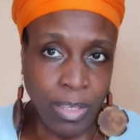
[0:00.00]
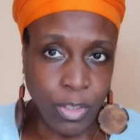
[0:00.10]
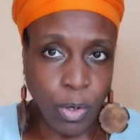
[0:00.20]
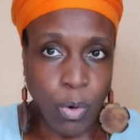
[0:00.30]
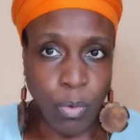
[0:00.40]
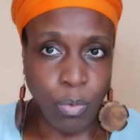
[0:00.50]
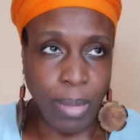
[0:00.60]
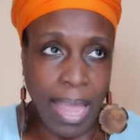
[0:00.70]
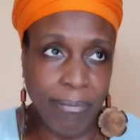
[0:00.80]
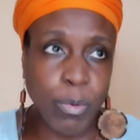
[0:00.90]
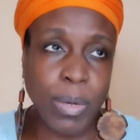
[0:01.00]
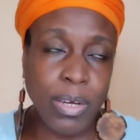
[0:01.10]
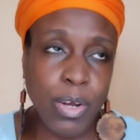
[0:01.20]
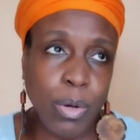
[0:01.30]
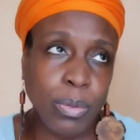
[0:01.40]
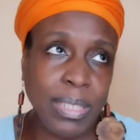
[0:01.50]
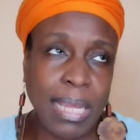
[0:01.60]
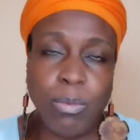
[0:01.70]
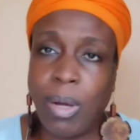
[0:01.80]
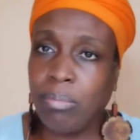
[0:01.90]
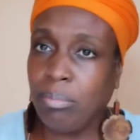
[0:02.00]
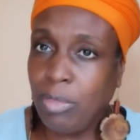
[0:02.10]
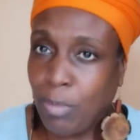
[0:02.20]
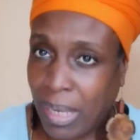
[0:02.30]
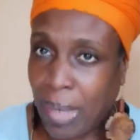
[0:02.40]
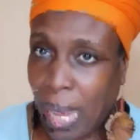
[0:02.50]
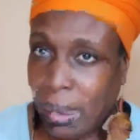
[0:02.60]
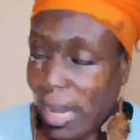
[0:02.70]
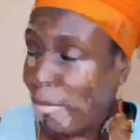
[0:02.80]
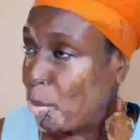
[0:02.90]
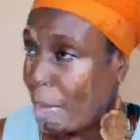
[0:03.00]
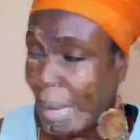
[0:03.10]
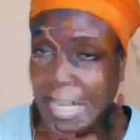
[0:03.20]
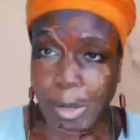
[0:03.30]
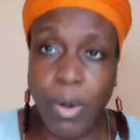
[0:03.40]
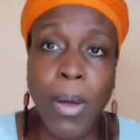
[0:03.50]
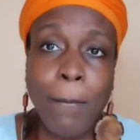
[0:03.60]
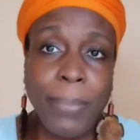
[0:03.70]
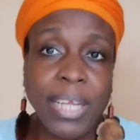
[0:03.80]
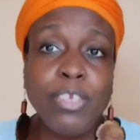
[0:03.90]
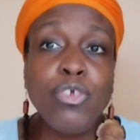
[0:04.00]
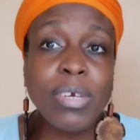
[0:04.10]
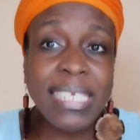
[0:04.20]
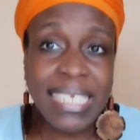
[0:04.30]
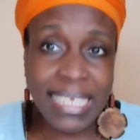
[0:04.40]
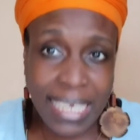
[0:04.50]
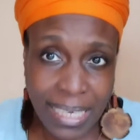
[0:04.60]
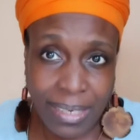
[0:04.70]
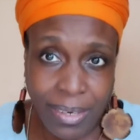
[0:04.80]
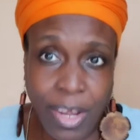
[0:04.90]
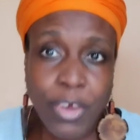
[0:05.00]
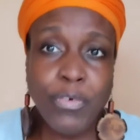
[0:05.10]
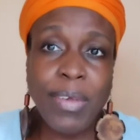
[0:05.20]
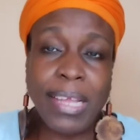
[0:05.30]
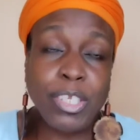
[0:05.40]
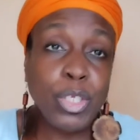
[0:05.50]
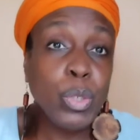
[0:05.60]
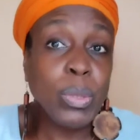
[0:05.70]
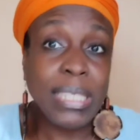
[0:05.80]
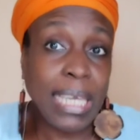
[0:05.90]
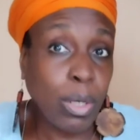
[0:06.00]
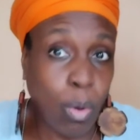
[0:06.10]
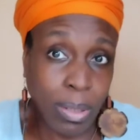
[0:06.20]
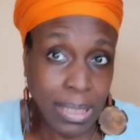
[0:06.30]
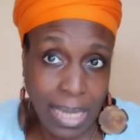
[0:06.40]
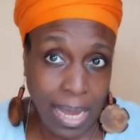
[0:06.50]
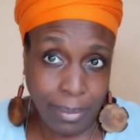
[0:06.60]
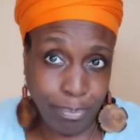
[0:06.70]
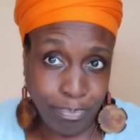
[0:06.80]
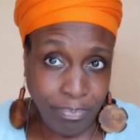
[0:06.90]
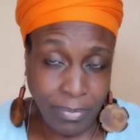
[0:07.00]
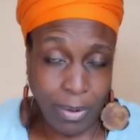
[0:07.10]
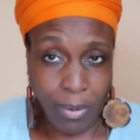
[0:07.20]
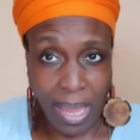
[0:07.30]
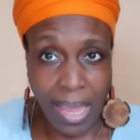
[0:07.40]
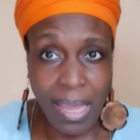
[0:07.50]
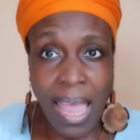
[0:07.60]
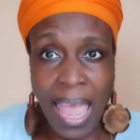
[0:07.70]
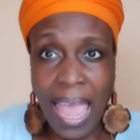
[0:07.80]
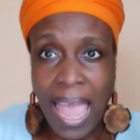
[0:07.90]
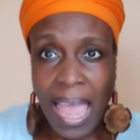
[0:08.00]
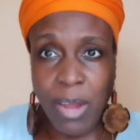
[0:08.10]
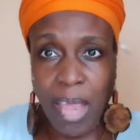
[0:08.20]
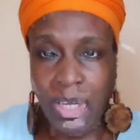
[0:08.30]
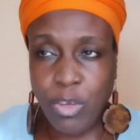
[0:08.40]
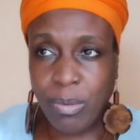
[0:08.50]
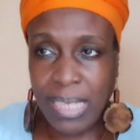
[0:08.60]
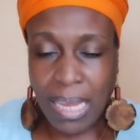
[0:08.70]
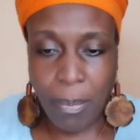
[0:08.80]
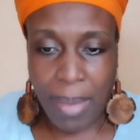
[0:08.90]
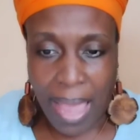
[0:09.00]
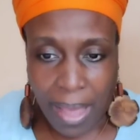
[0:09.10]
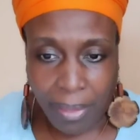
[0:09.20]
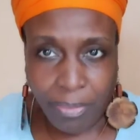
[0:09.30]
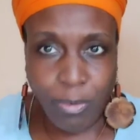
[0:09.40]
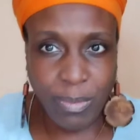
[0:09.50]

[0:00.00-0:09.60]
So everyone knows that, well, you might not, everyone might know, but your skin creates new skin all the time, okay? And when you take a bath,